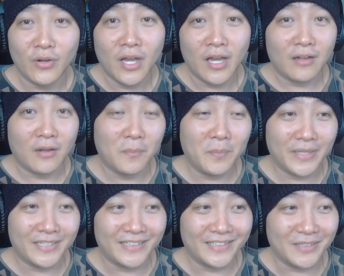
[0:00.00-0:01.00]

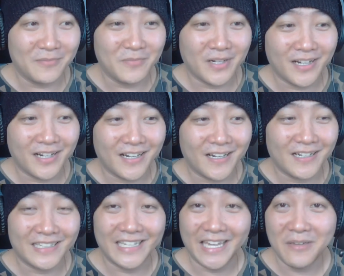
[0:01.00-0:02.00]
competitive
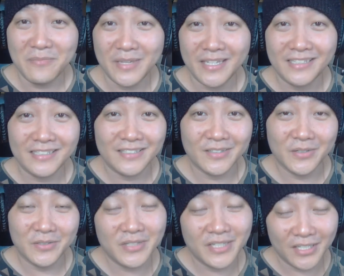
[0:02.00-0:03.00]
gaming, so
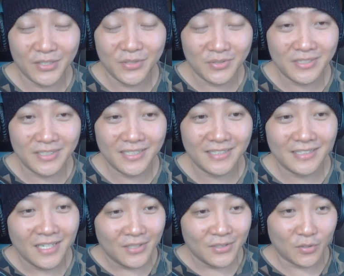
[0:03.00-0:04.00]
you can use this.
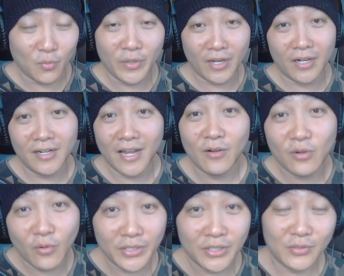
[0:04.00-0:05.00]
So we are now
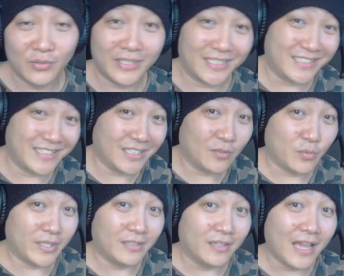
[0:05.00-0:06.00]
going to test it
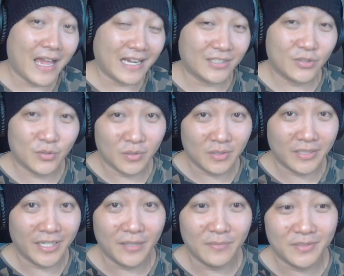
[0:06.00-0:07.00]
with actual
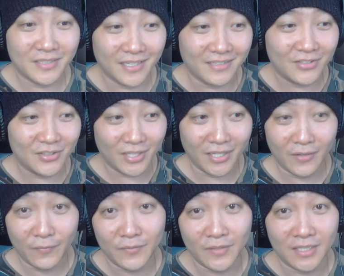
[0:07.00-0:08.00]
games and see
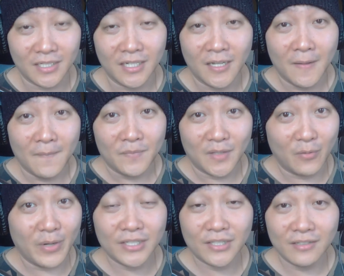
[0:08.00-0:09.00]
if the
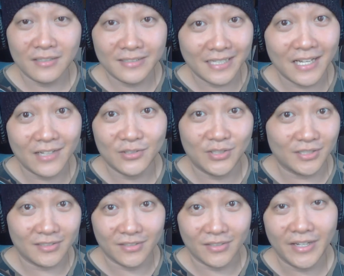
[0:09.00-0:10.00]
directional sounds is
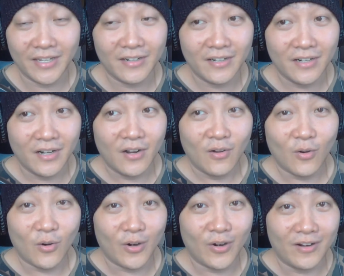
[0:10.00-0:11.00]
there
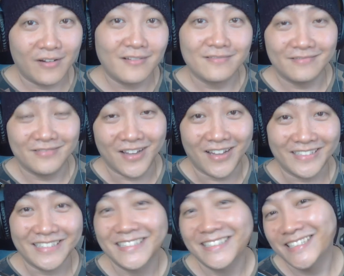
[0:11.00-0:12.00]
or not.
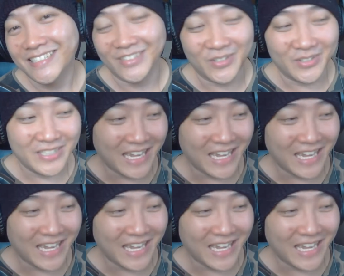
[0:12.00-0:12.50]
So yeah.